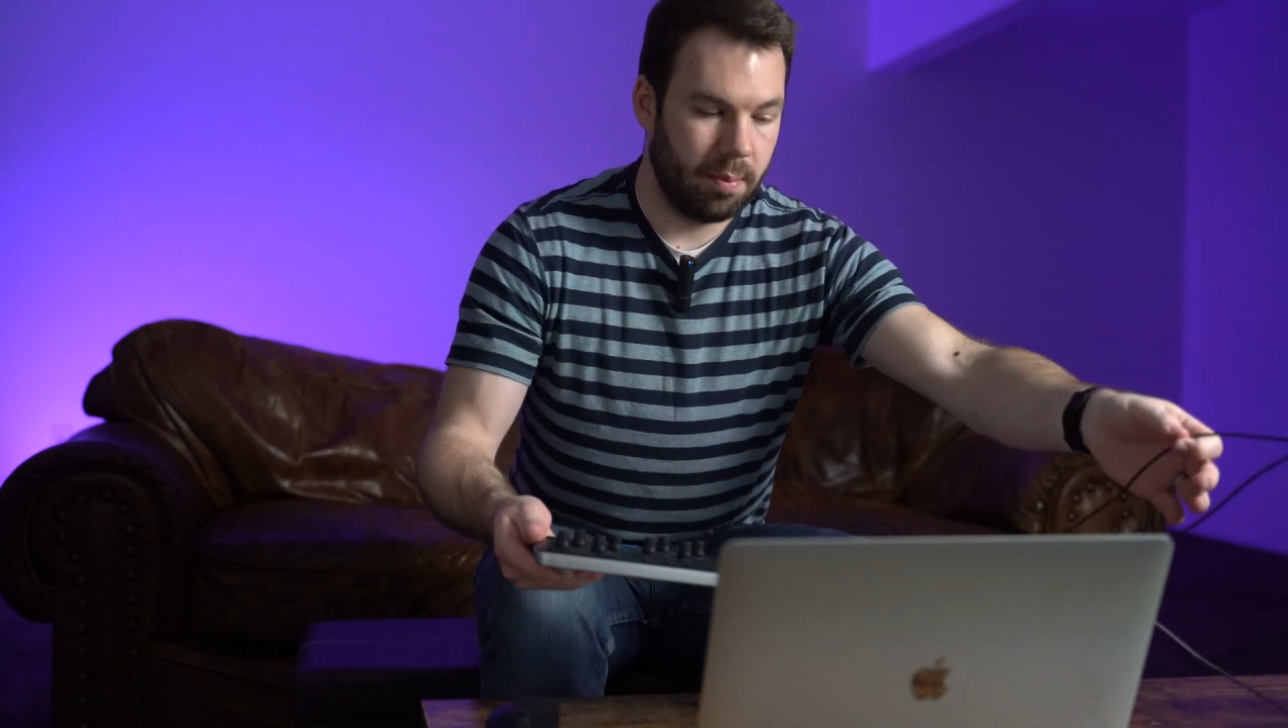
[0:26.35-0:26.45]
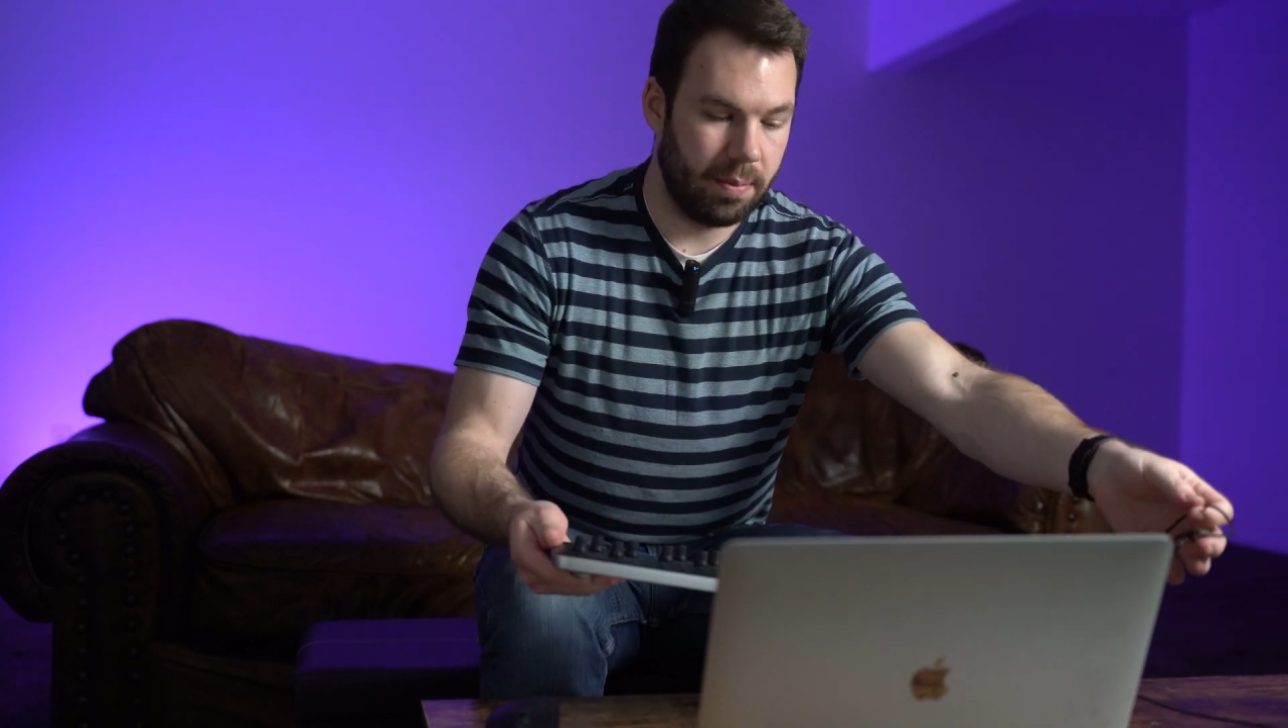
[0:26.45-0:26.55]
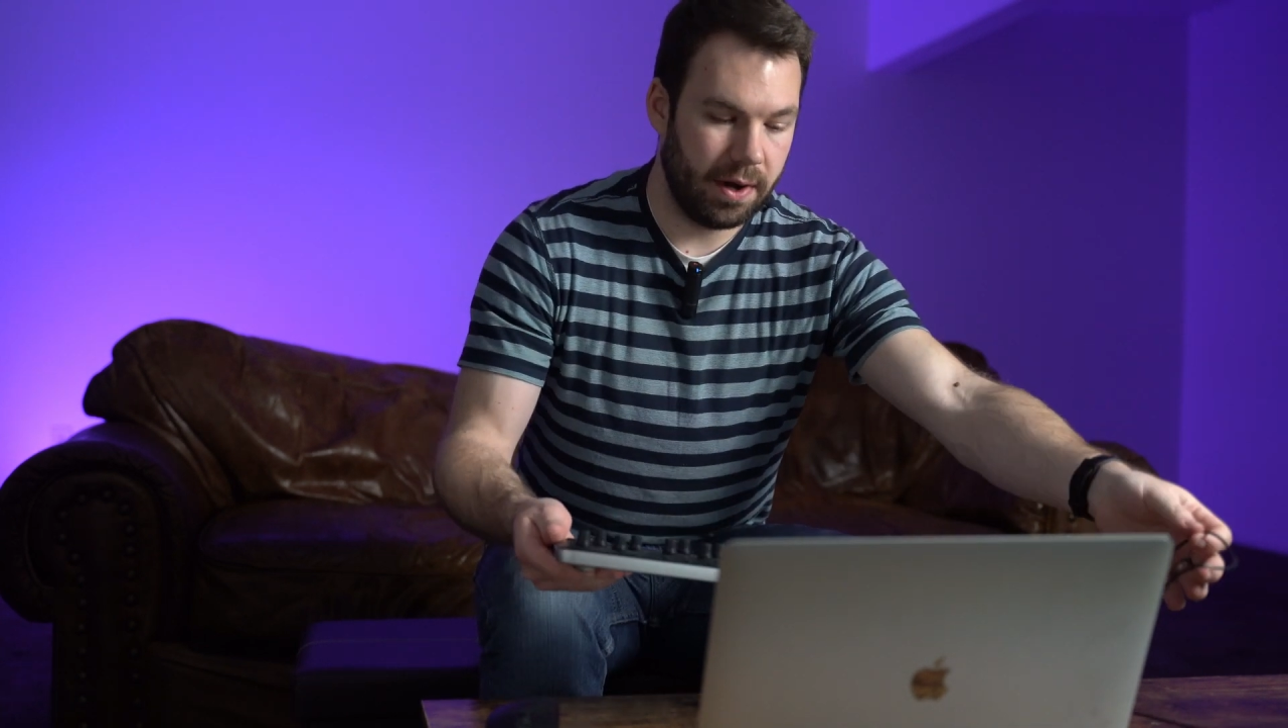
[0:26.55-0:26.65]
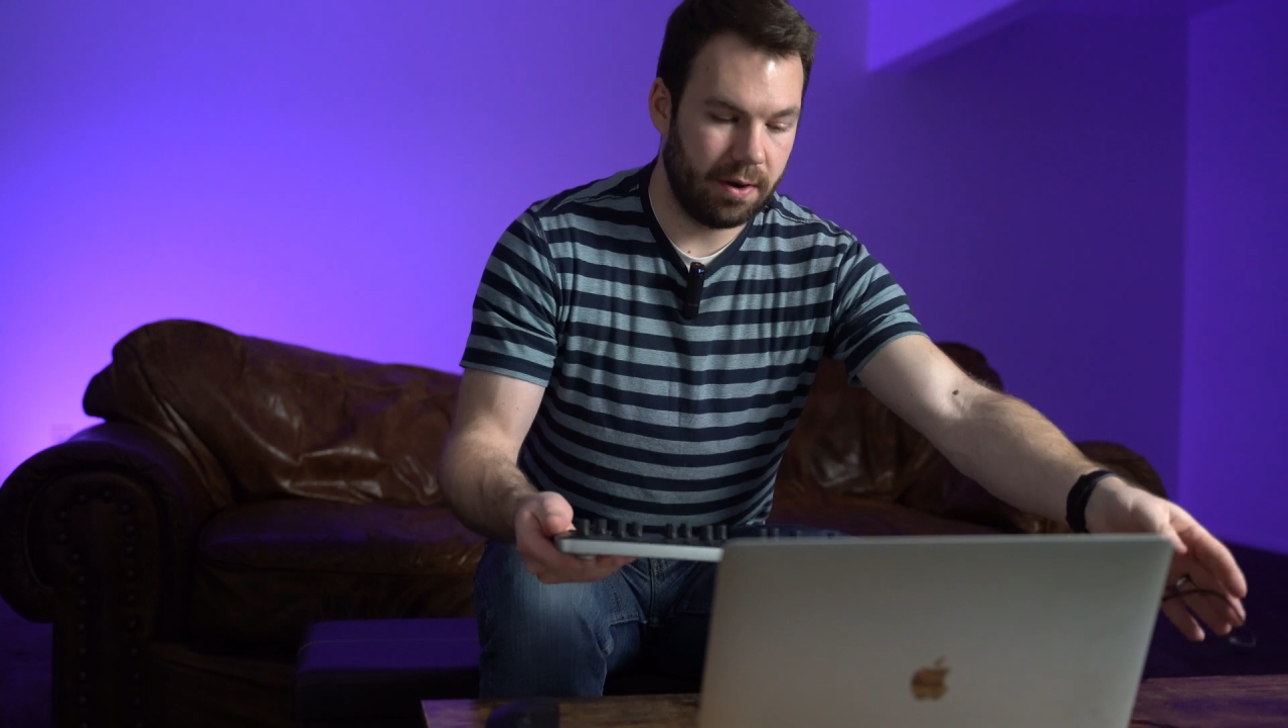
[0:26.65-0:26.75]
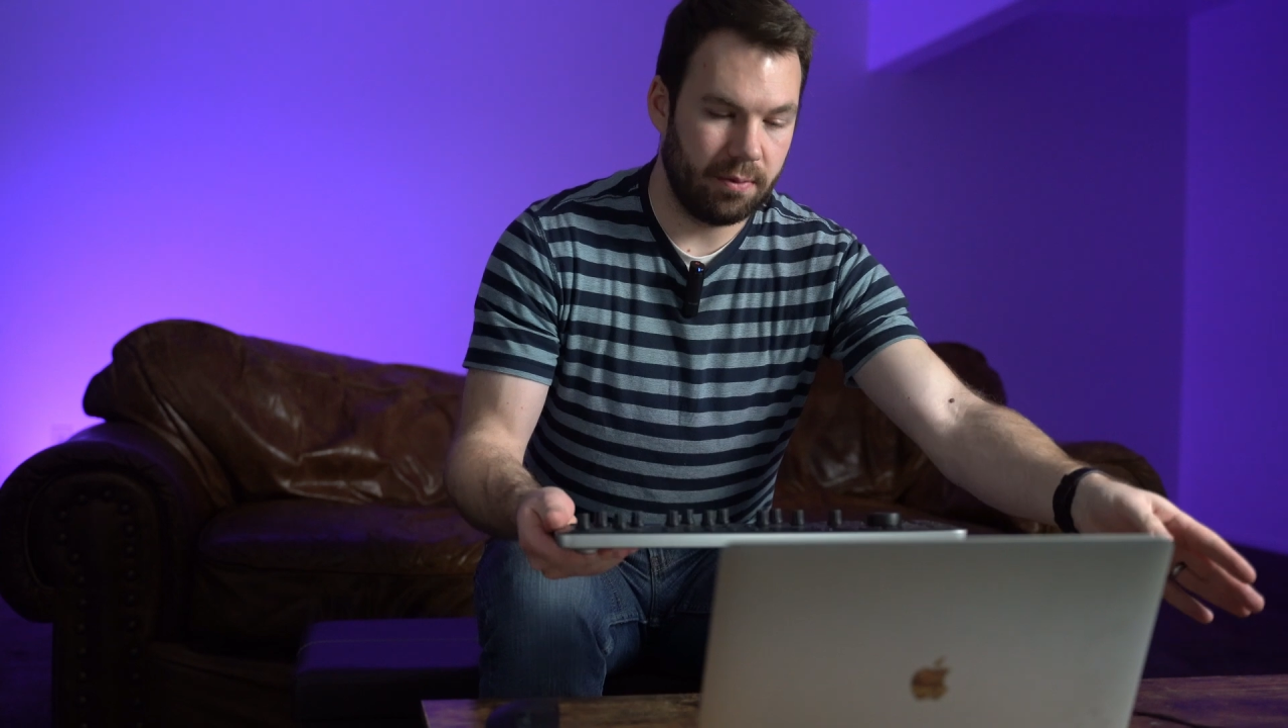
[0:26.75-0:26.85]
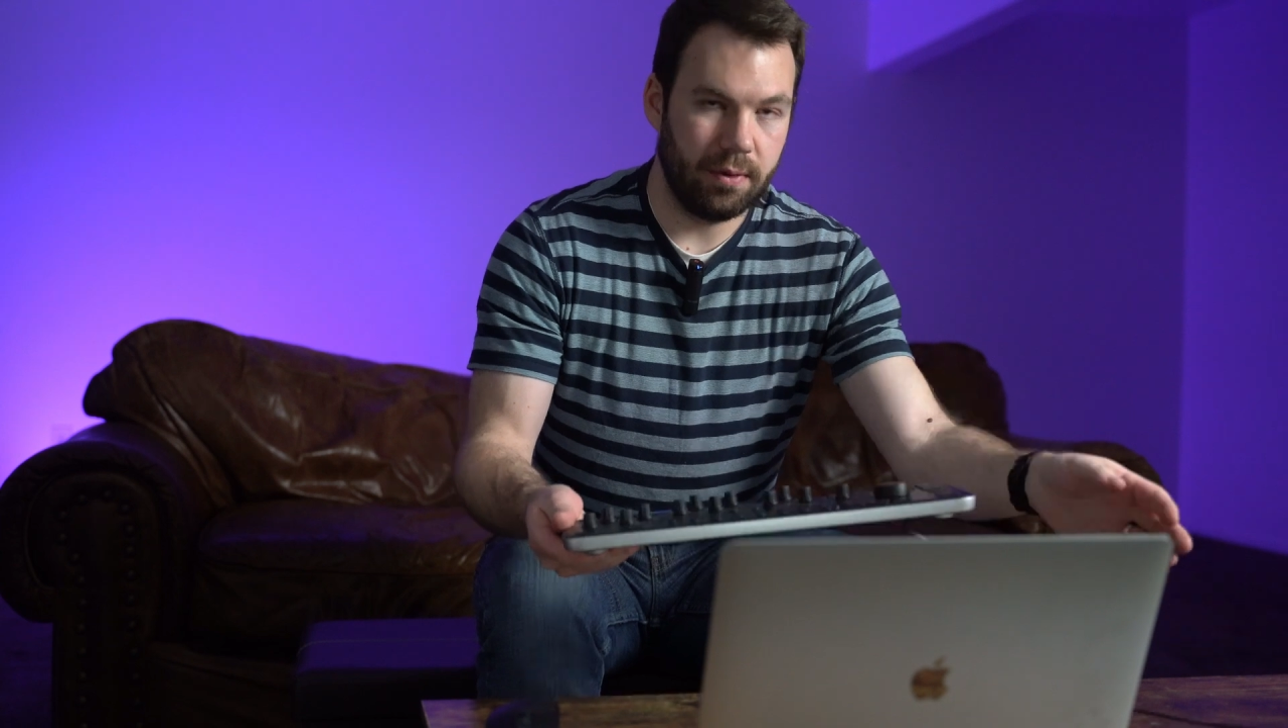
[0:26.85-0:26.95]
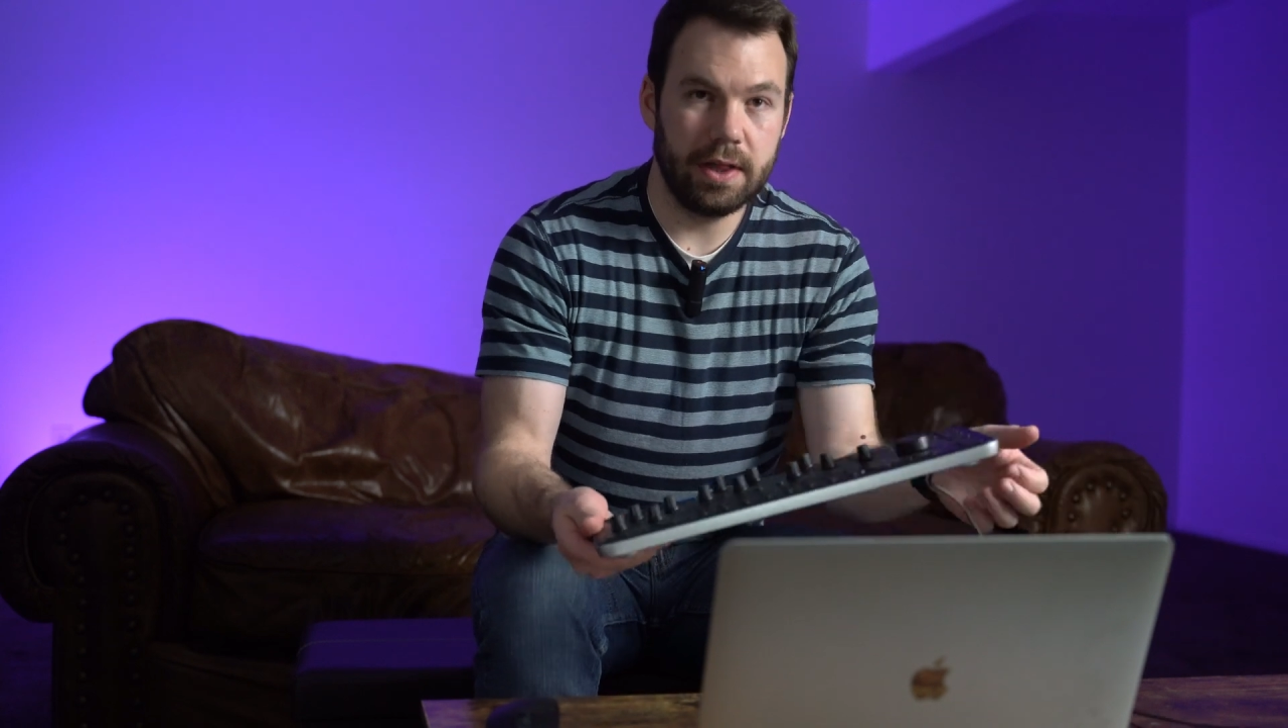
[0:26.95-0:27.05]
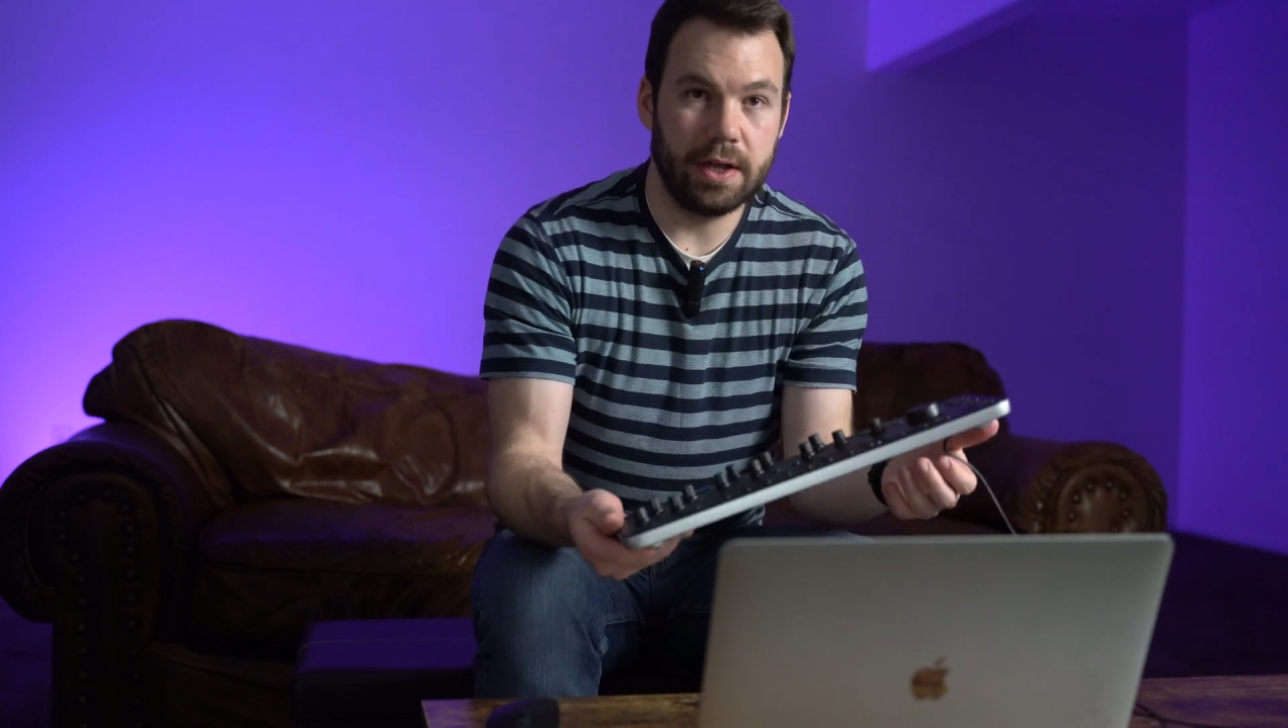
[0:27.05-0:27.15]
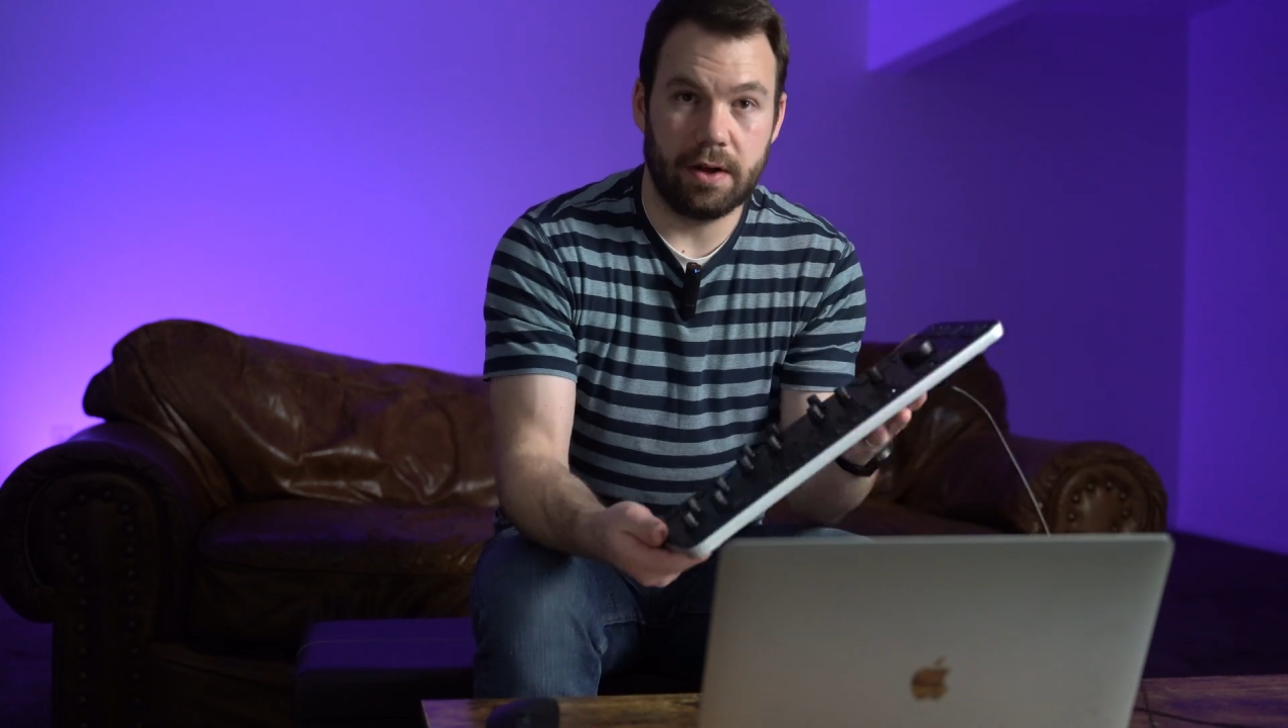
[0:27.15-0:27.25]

But really,